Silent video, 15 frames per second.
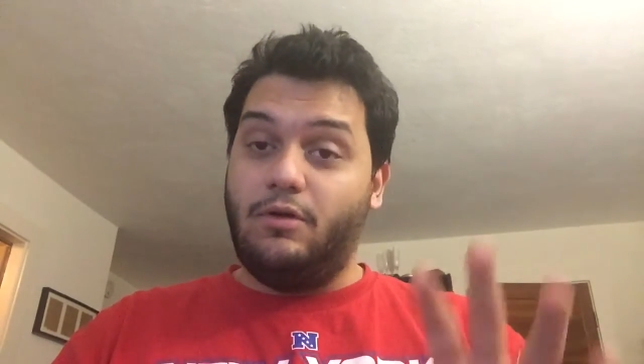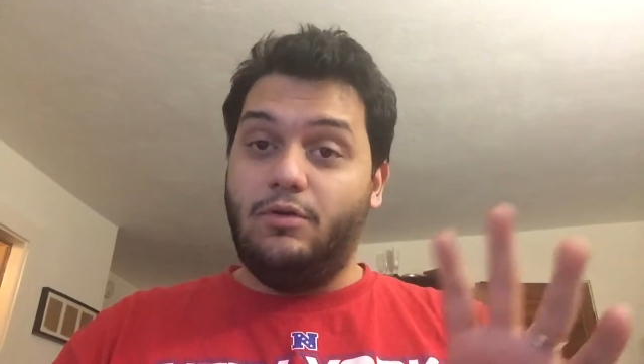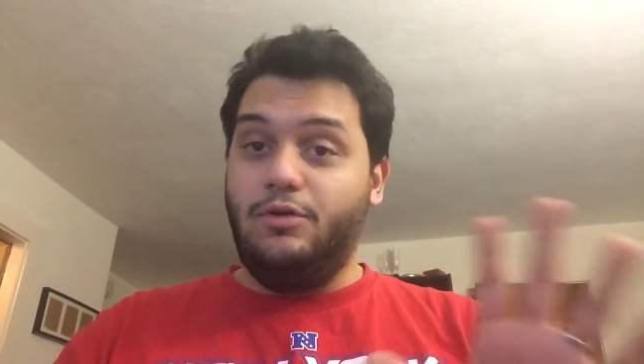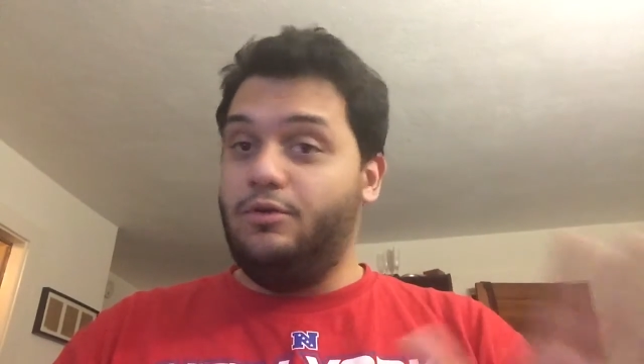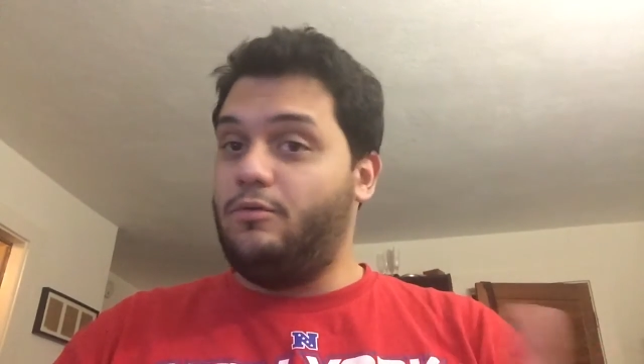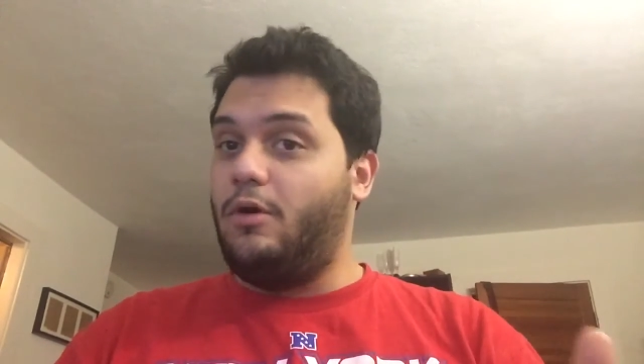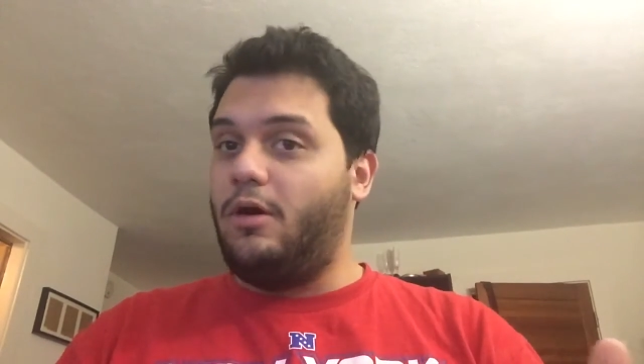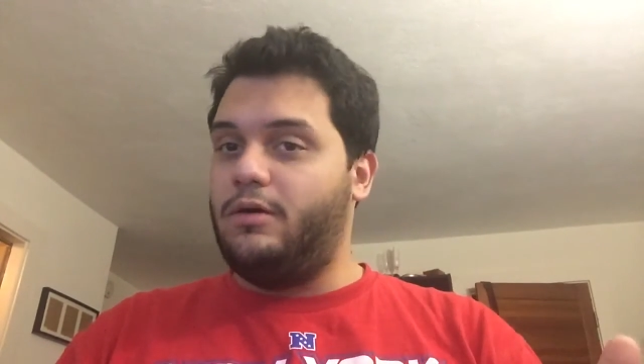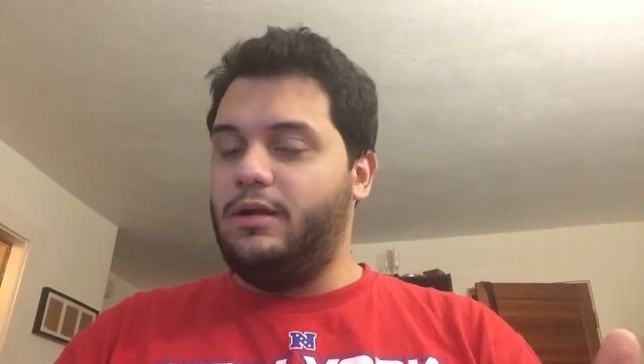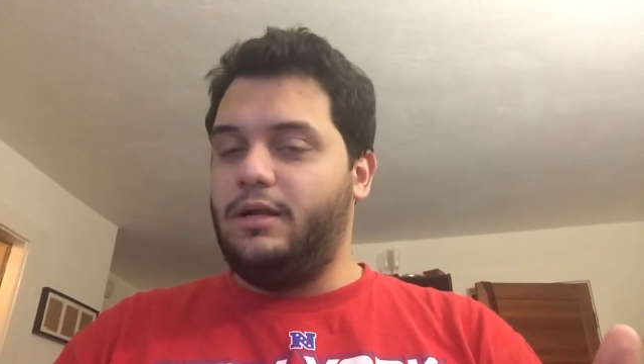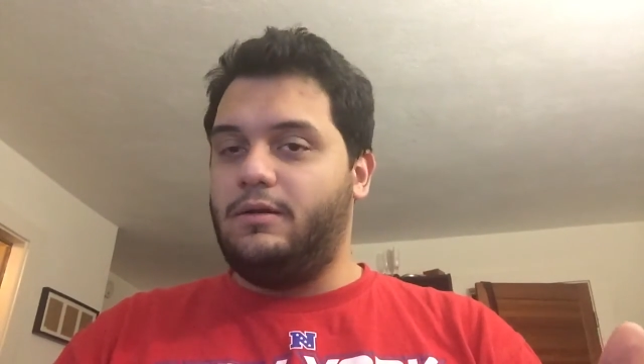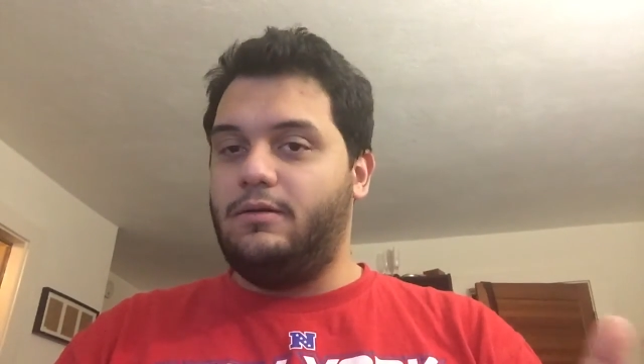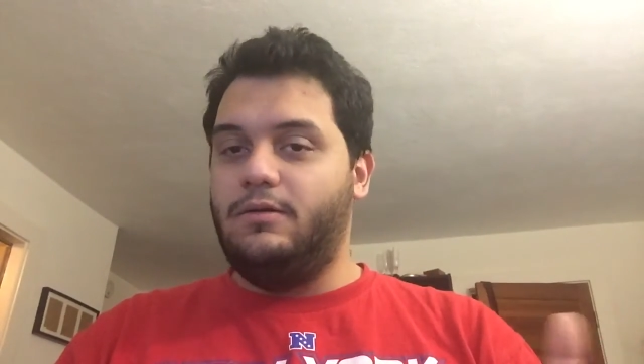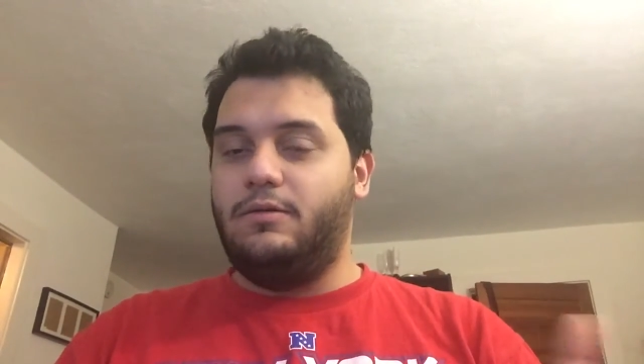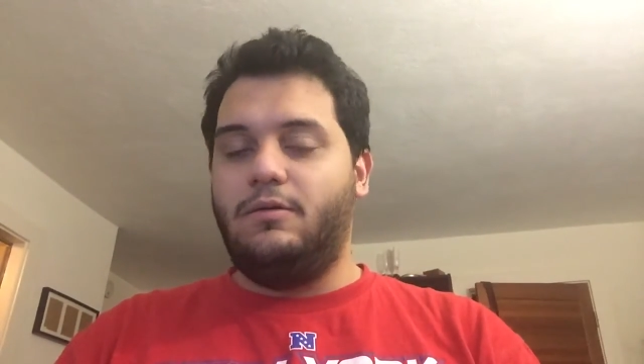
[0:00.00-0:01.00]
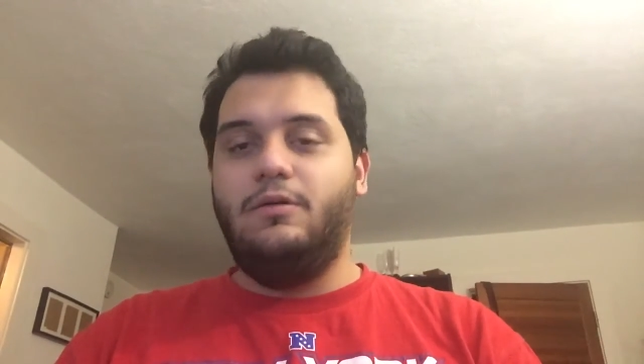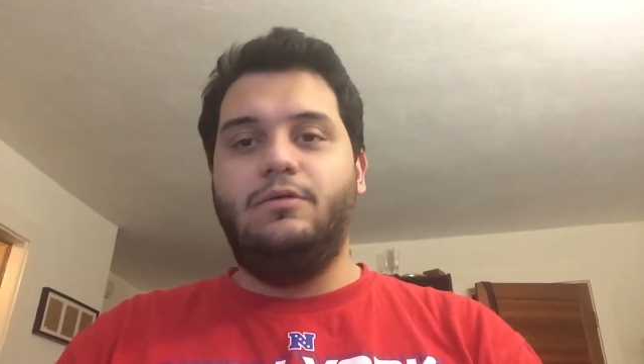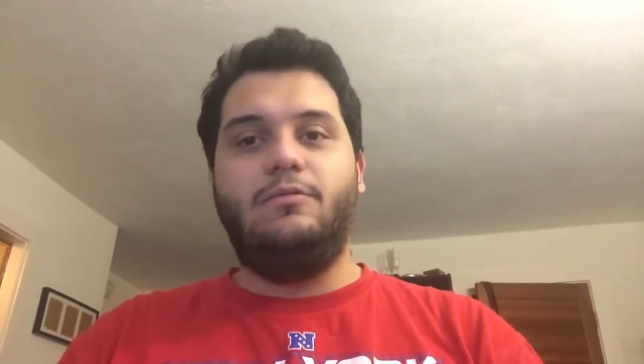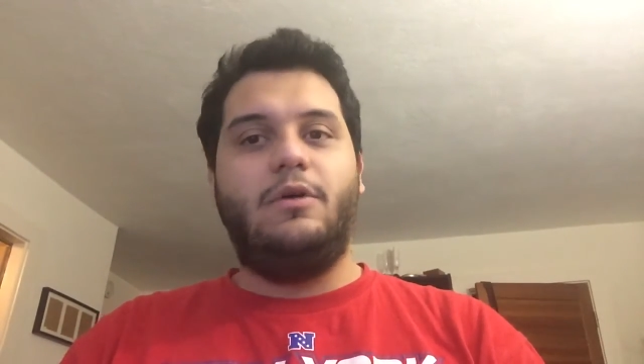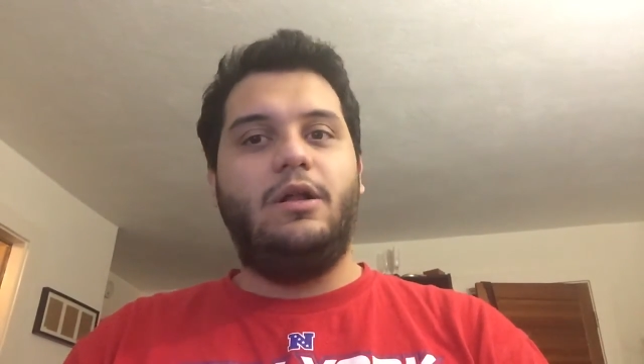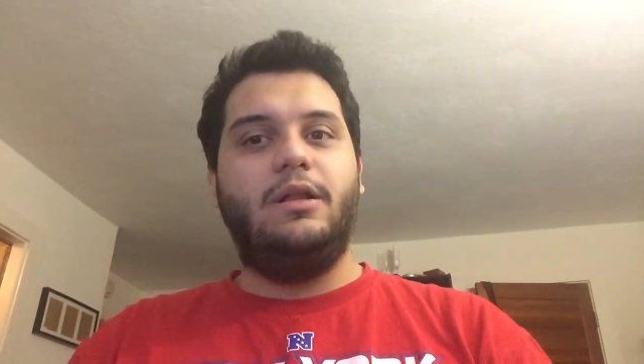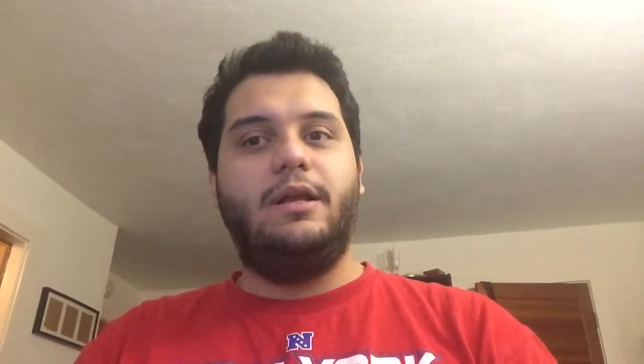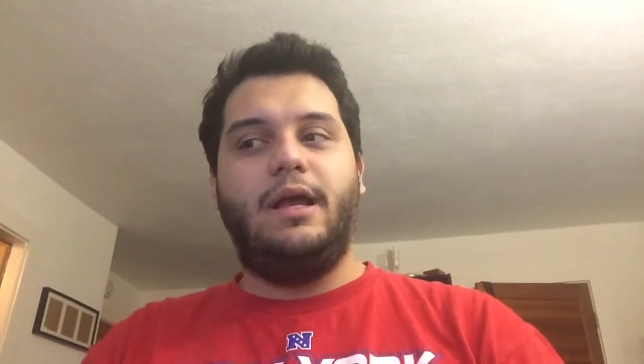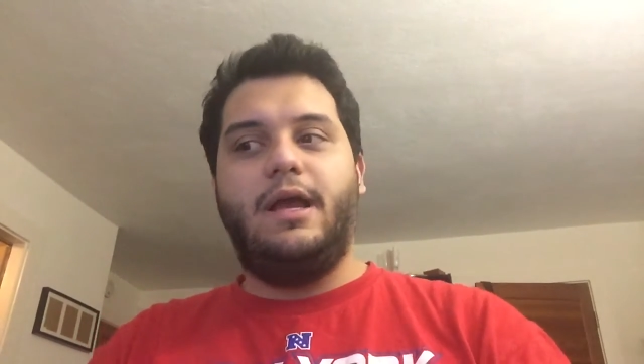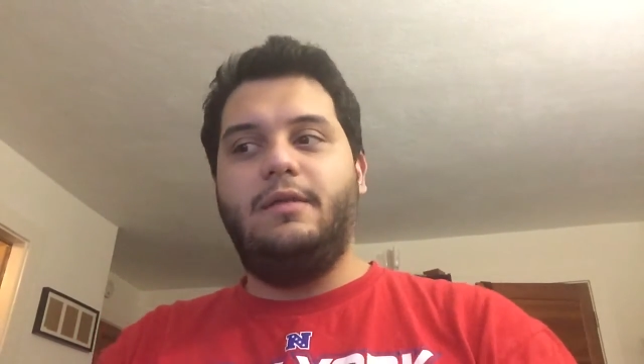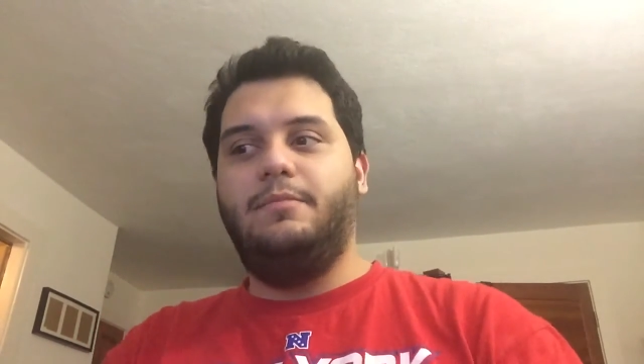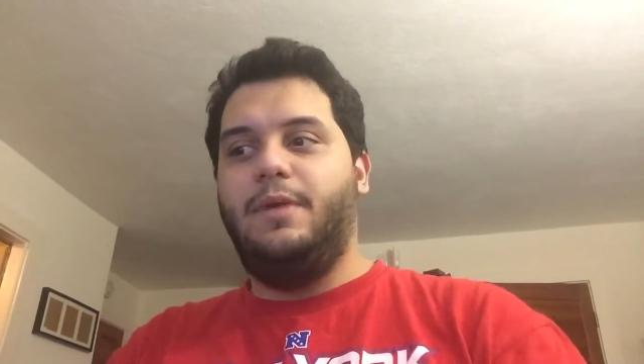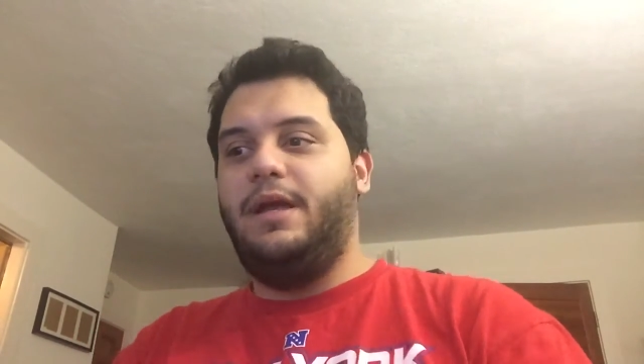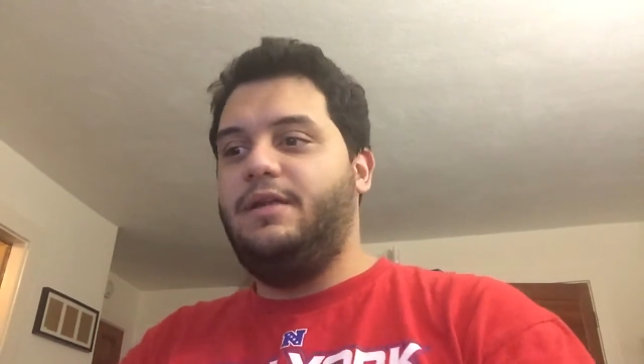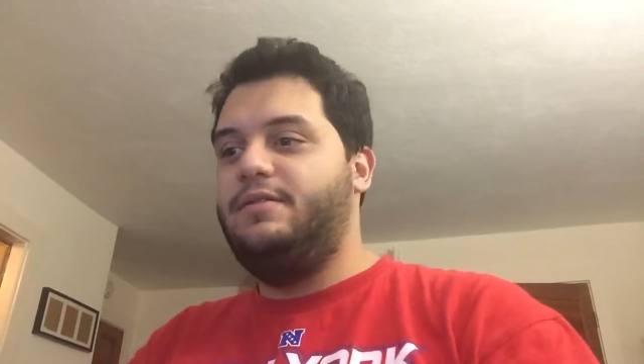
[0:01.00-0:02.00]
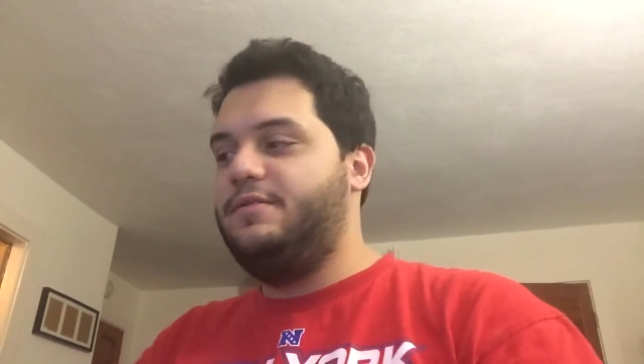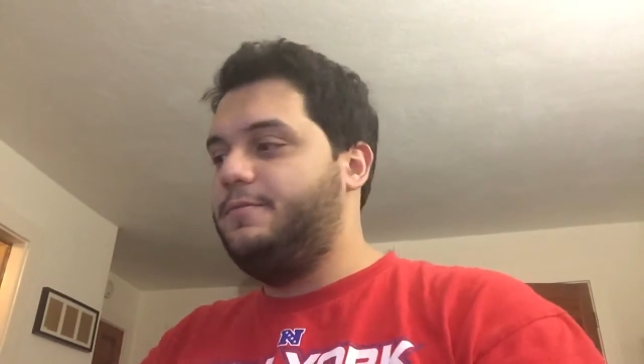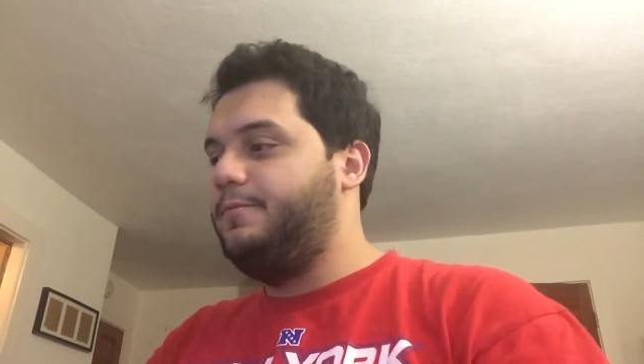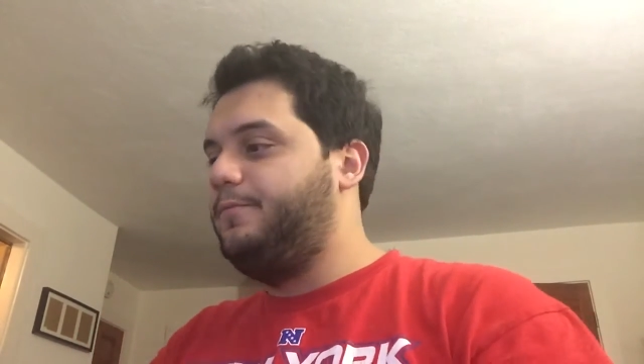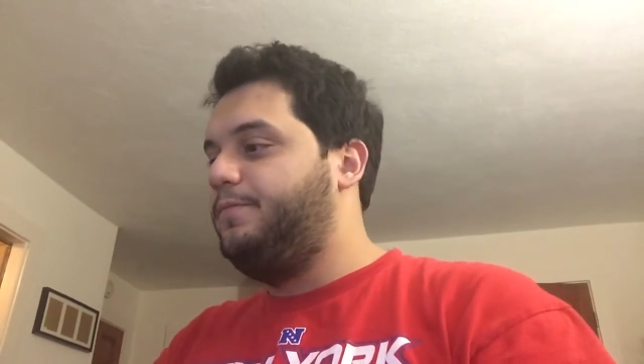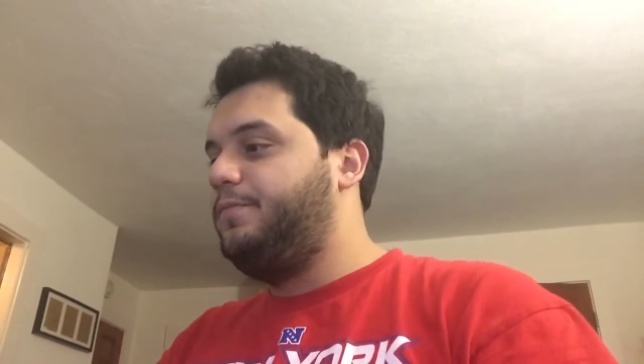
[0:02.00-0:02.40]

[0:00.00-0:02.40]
good quality handmades,